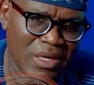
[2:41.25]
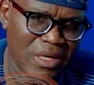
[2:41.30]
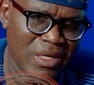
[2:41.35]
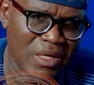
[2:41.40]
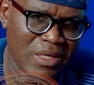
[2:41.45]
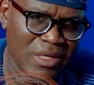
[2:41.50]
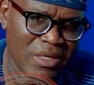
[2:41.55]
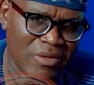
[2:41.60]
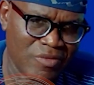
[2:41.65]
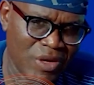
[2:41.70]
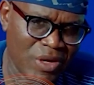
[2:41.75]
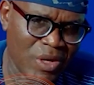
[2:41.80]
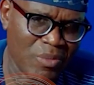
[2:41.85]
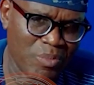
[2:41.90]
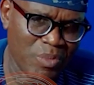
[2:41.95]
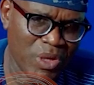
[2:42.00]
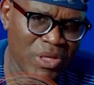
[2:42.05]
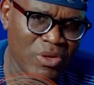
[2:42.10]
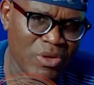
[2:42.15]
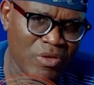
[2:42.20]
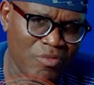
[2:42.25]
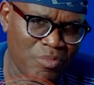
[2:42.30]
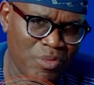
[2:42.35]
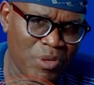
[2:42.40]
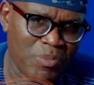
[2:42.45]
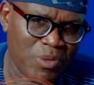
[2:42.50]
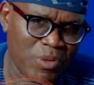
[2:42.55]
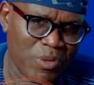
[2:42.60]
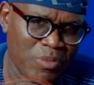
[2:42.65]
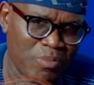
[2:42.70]
the development of
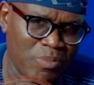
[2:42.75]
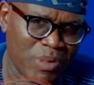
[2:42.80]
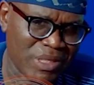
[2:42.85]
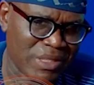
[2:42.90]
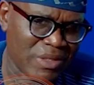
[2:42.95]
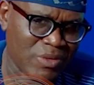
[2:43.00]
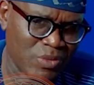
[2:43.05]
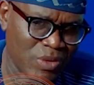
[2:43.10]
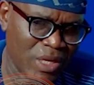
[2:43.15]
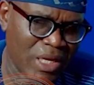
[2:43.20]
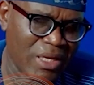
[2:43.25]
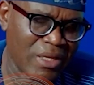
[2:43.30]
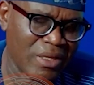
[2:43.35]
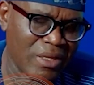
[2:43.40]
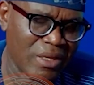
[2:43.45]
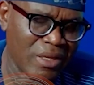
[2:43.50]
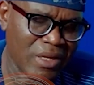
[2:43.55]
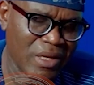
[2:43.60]
people particularly.